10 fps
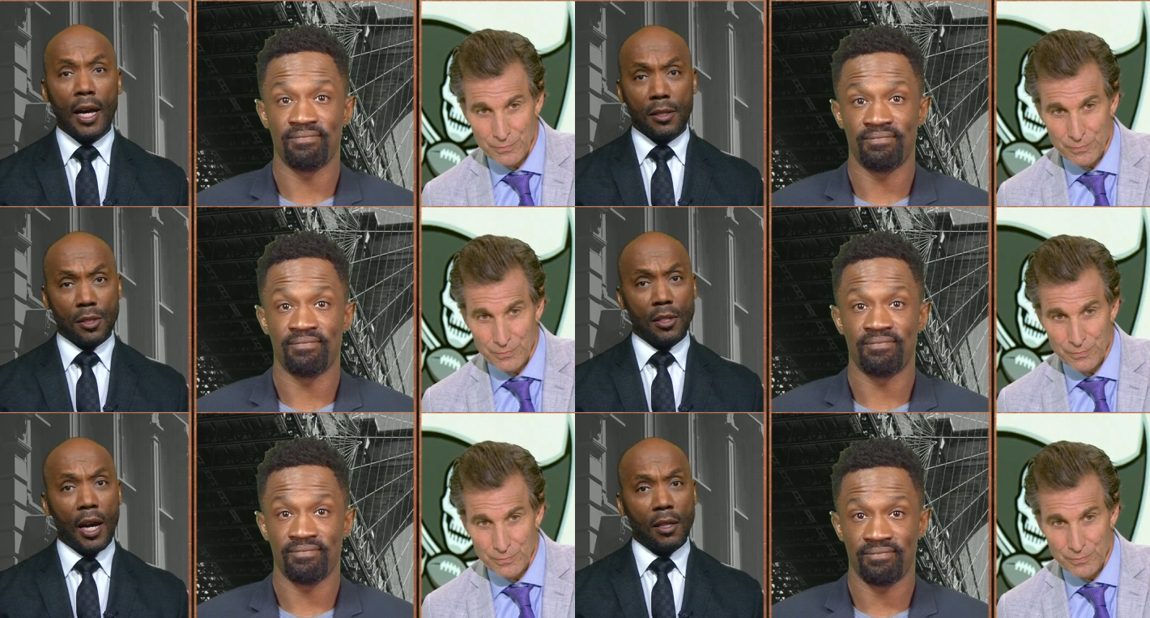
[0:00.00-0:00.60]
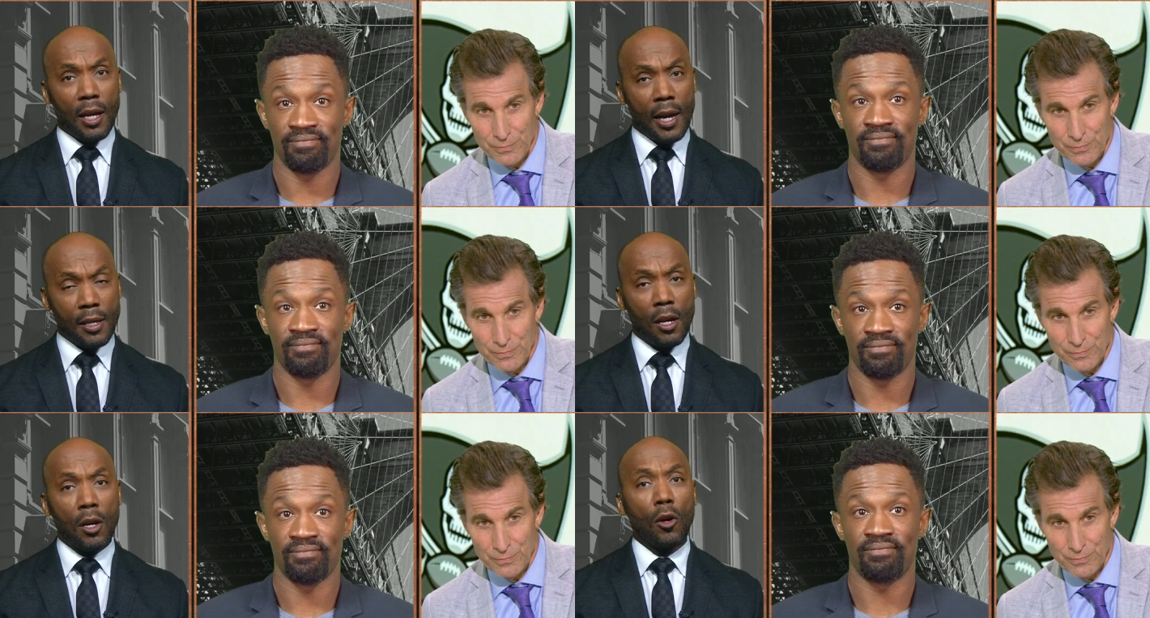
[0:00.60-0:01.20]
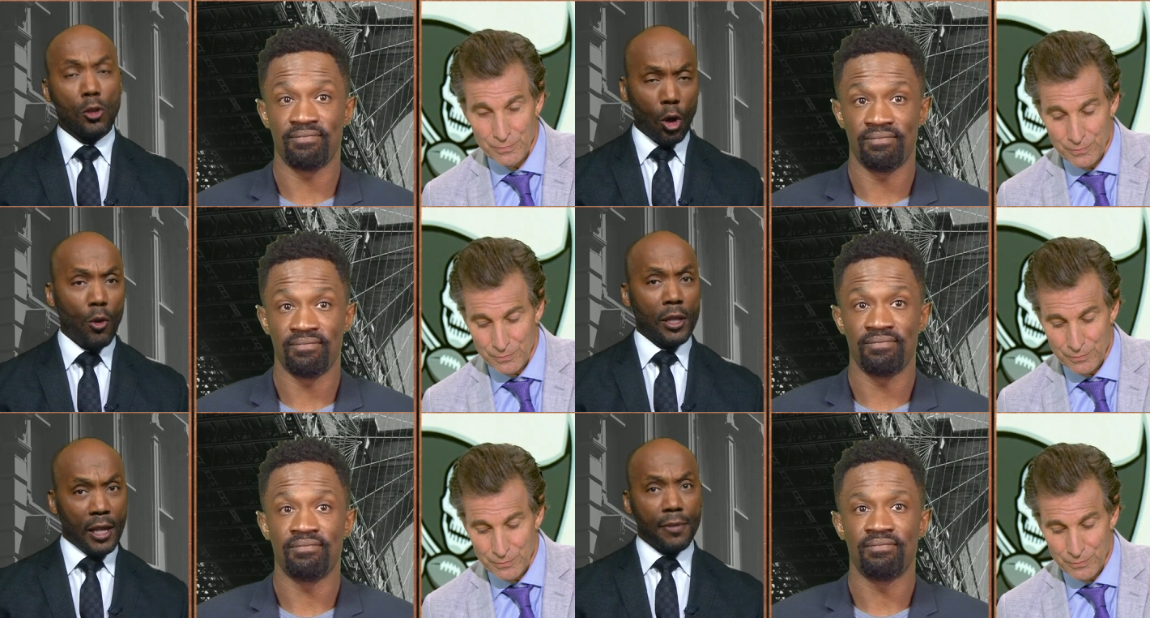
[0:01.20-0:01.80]
Speaker 1: down the sideline
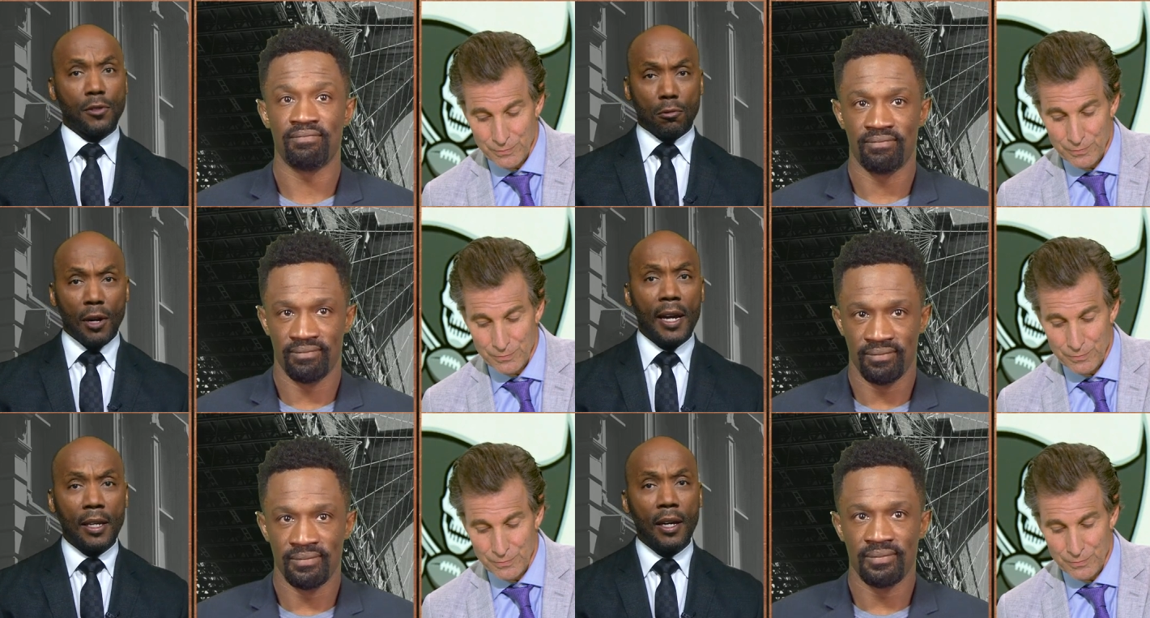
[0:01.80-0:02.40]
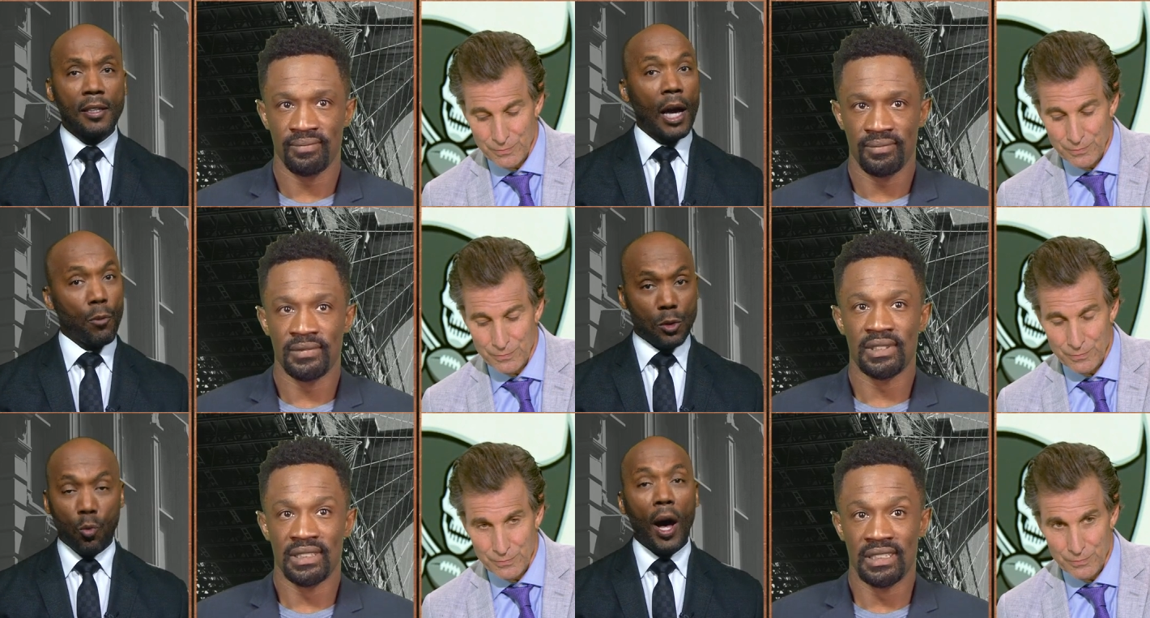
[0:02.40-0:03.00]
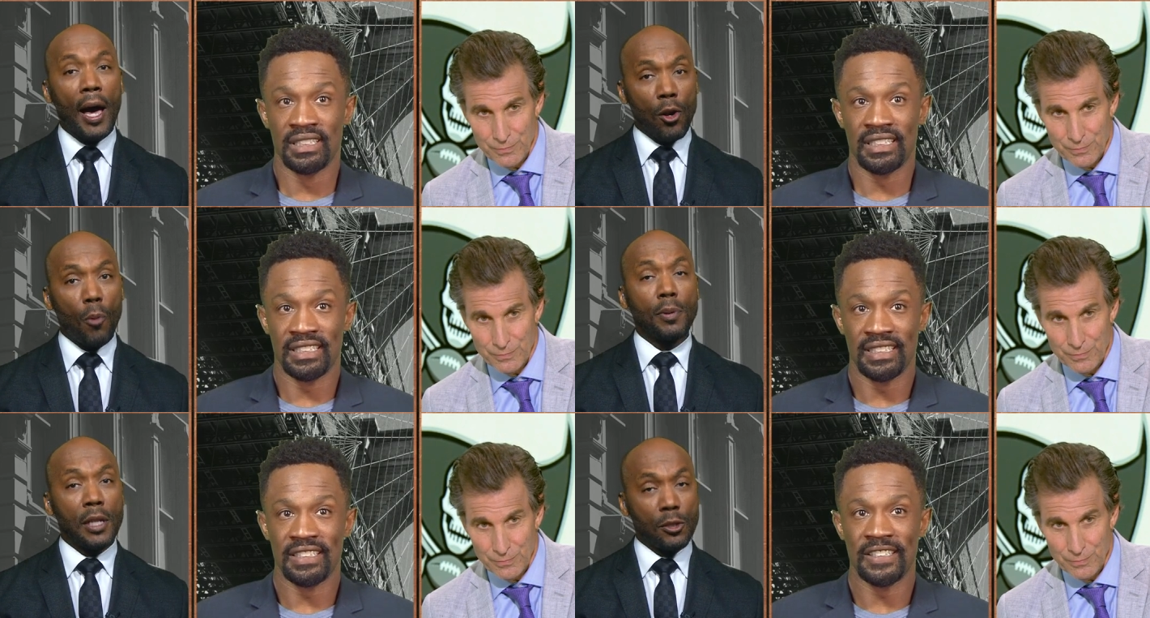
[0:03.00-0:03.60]
going left to right that was wide
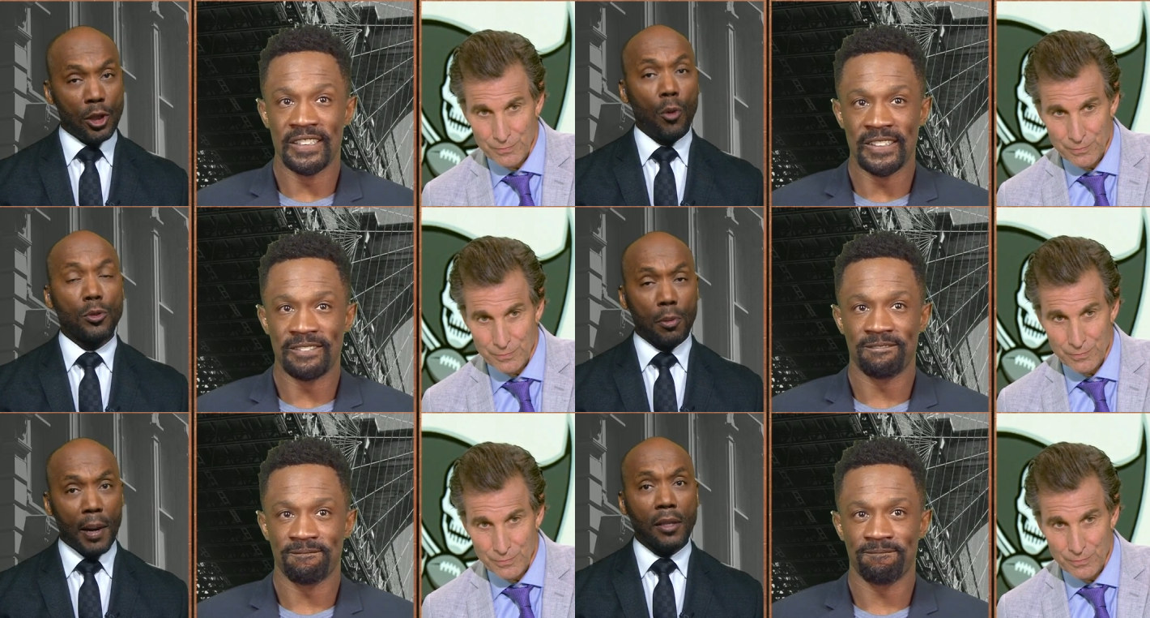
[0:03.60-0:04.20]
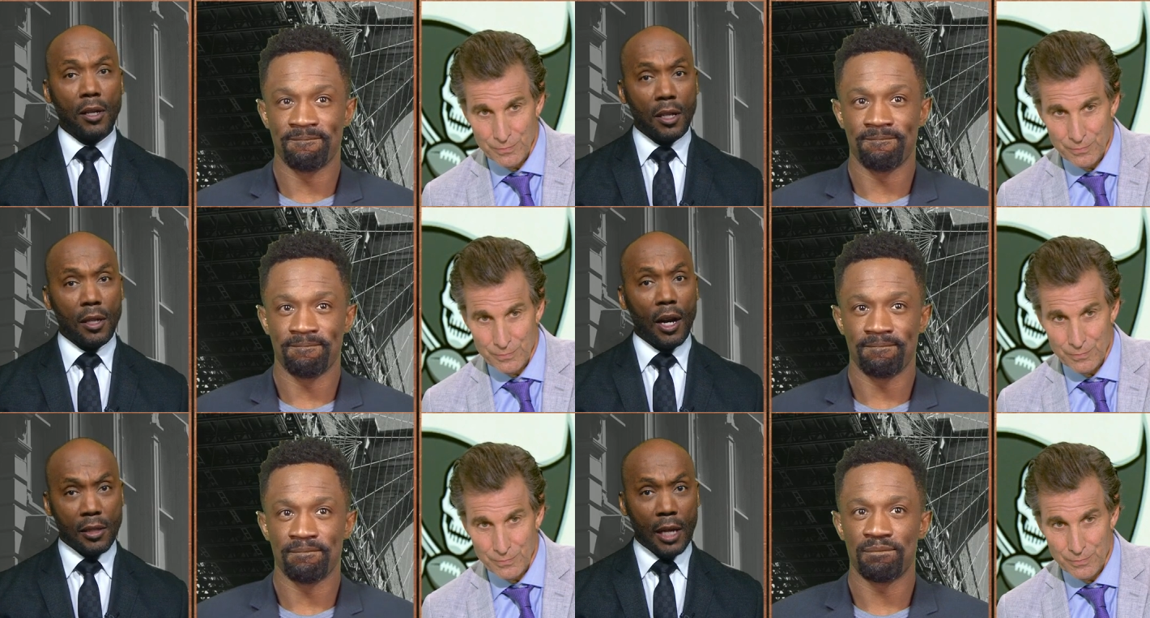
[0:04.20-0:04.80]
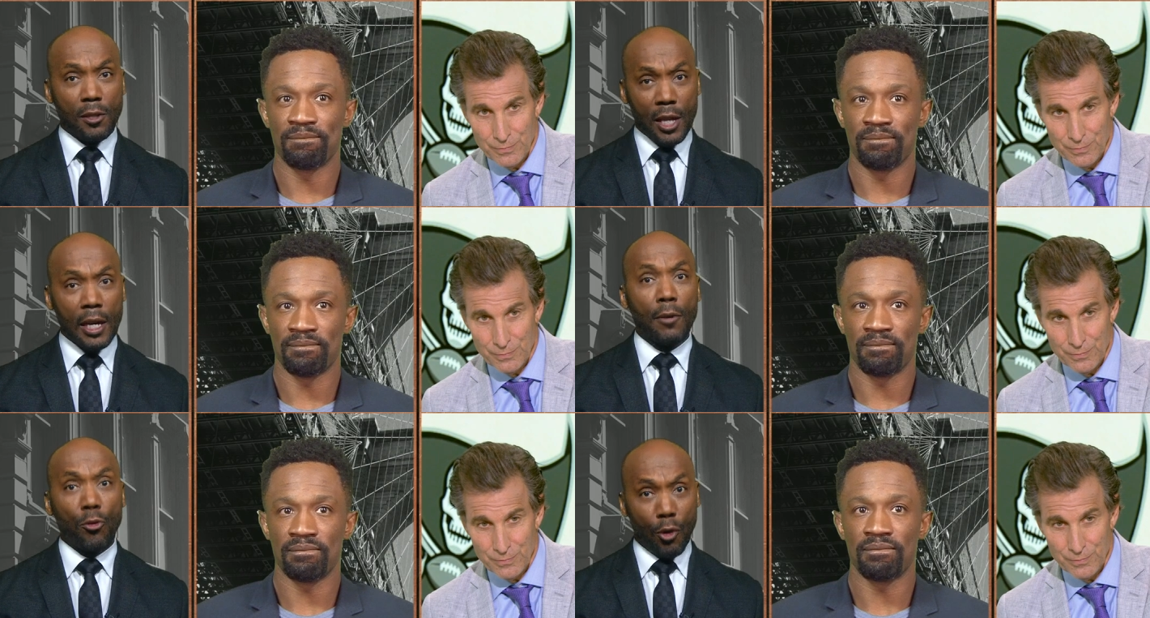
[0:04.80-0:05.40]
open that Joe was about to uncock that thing
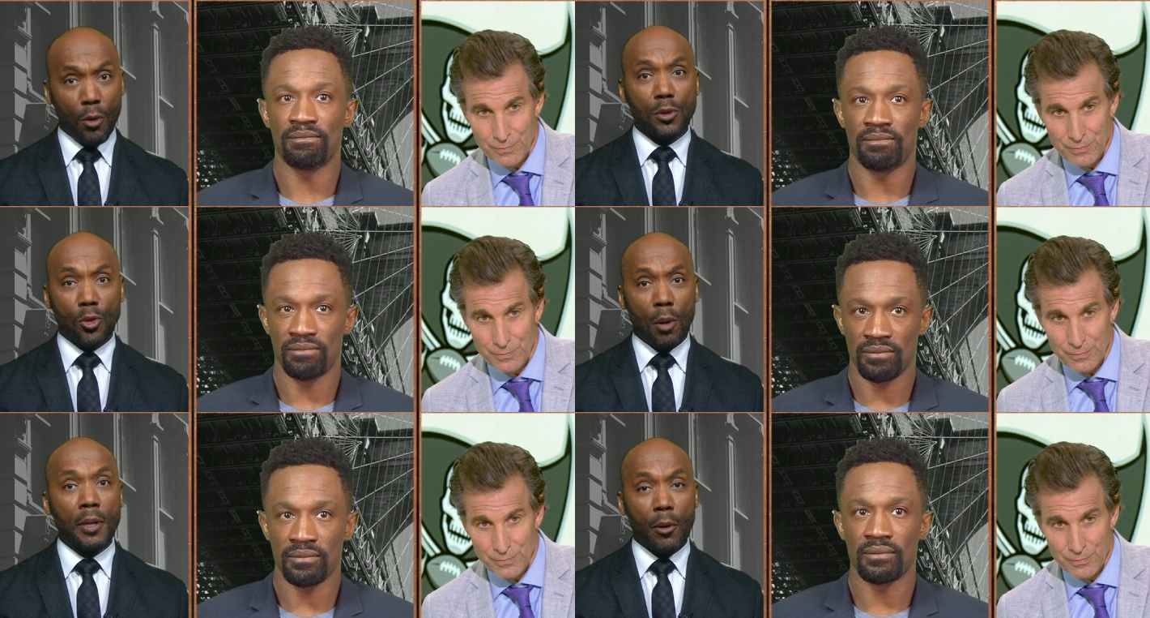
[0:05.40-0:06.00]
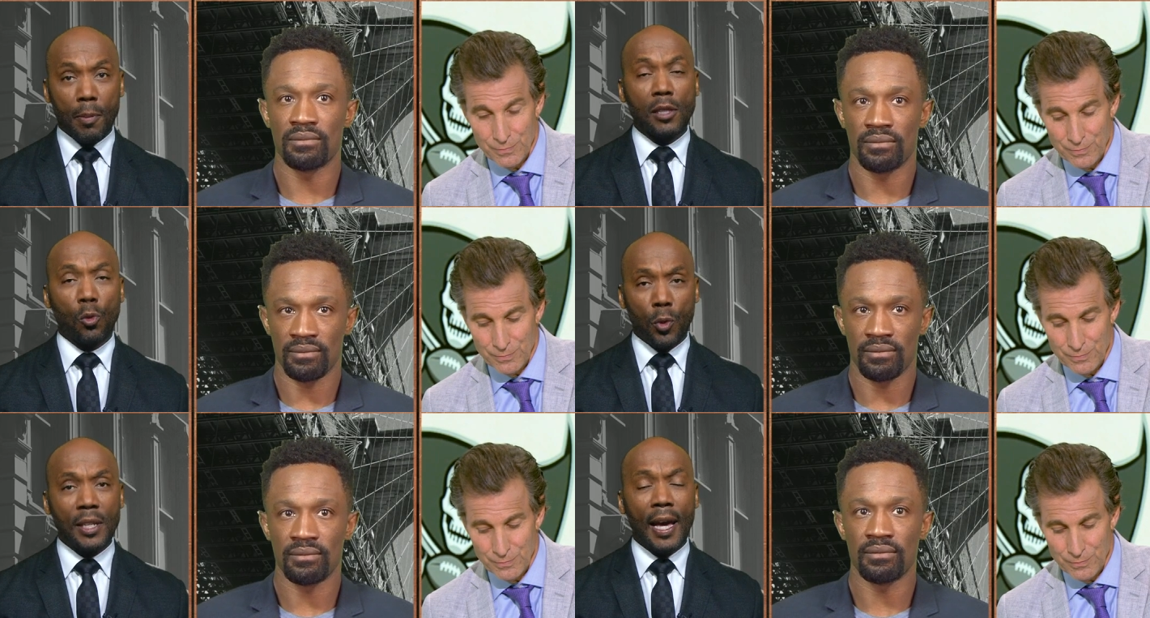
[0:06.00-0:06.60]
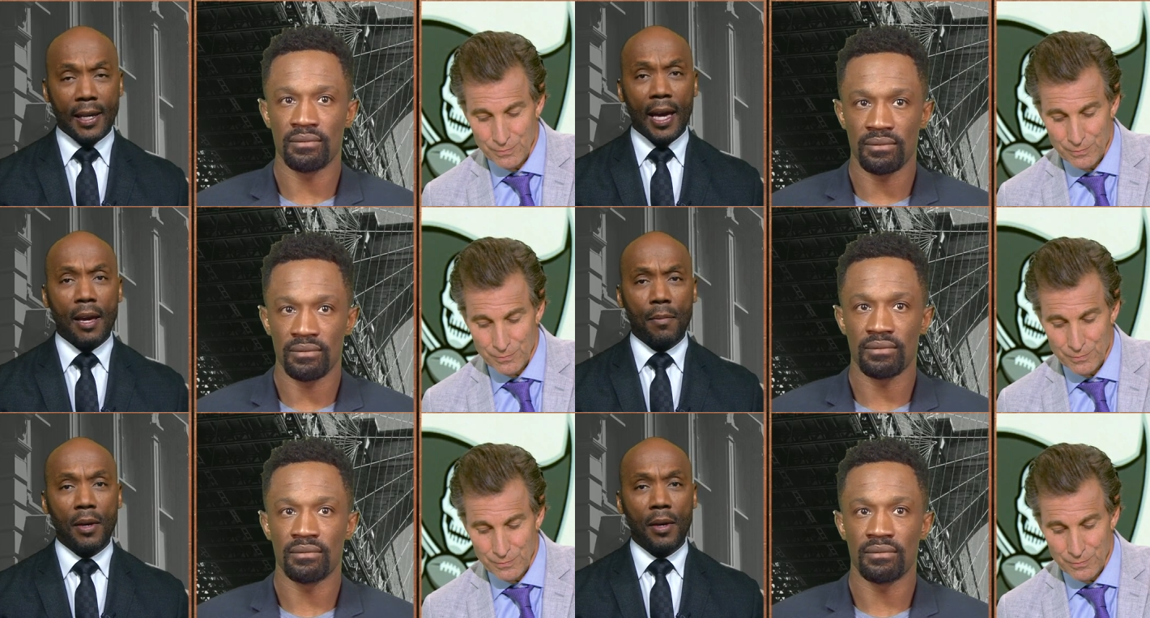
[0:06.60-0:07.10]
and throw it to him and they were about to win that game.